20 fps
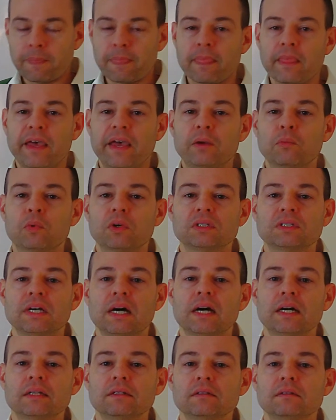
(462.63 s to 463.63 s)
And we're
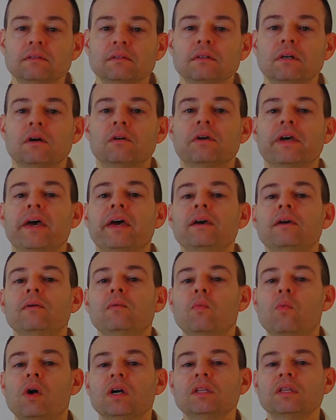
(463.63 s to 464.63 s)
done. Okay?
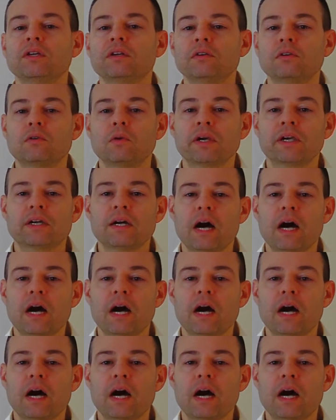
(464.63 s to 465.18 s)
One little quick